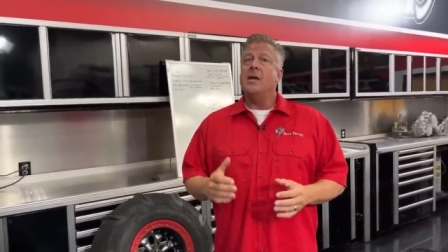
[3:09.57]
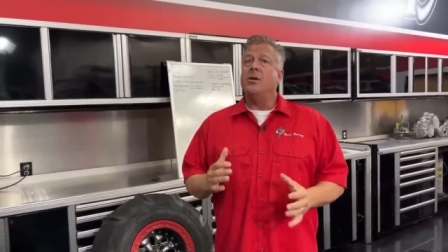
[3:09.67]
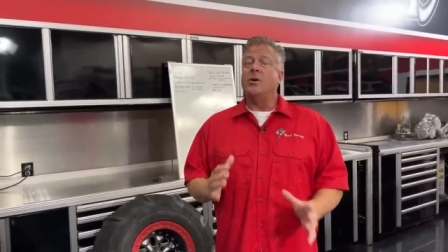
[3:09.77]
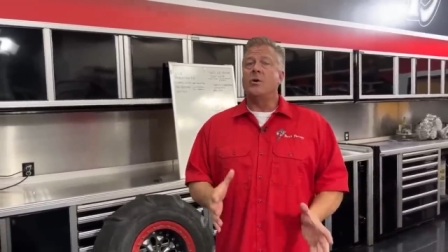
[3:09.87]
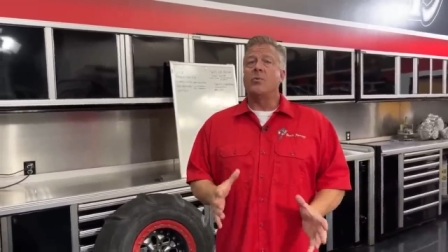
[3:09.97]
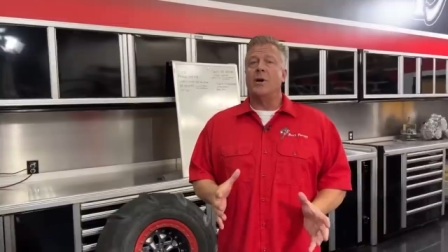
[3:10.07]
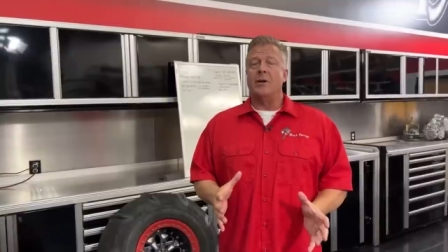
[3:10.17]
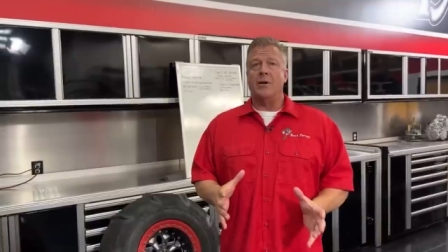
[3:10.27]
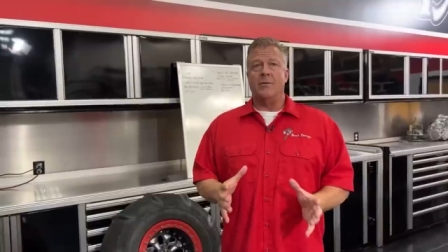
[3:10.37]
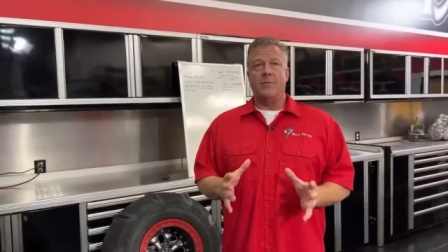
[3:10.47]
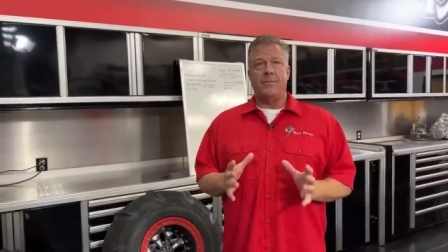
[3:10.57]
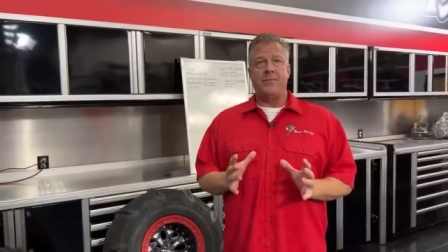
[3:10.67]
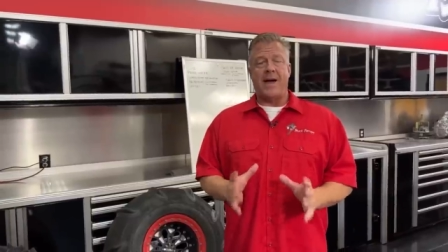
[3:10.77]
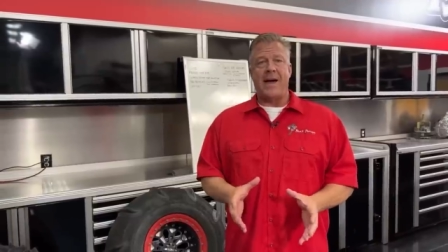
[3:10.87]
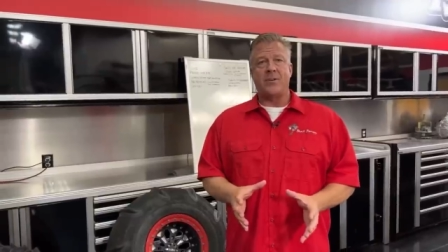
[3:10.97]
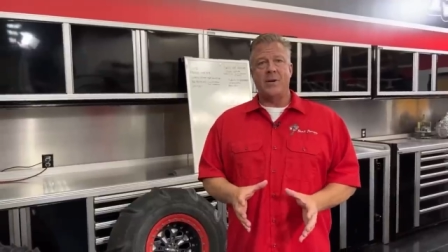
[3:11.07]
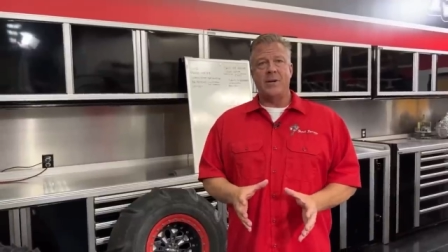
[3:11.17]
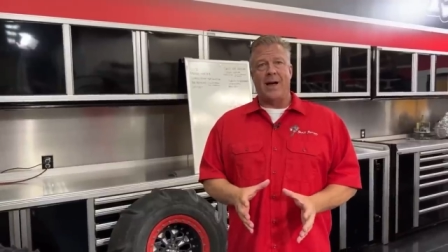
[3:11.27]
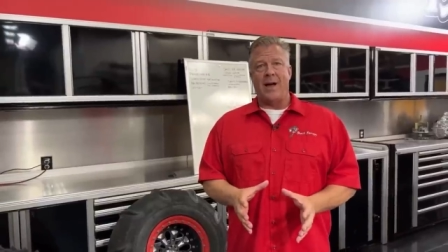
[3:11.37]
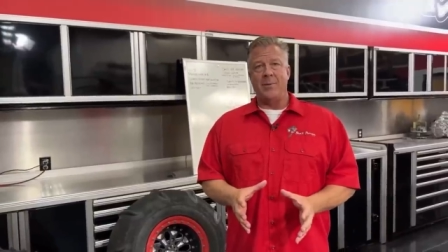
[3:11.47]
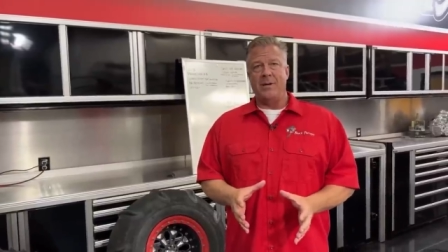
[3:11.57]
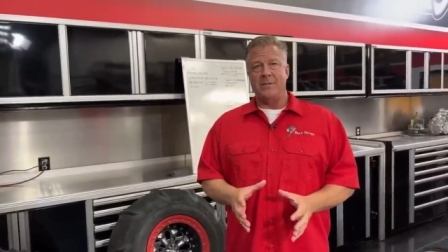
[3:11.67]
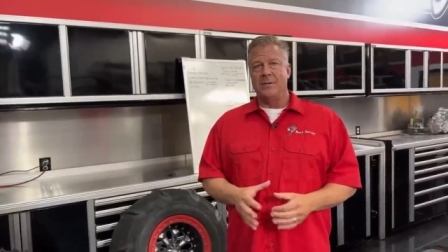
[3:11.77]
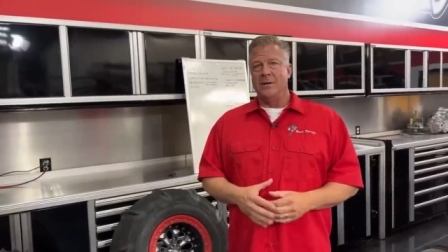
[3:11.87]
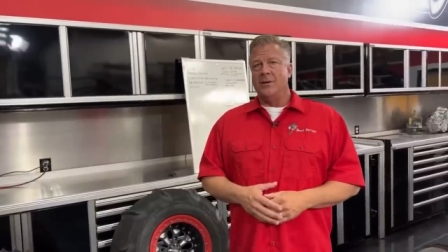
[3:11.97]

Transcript: You can run factory knobbies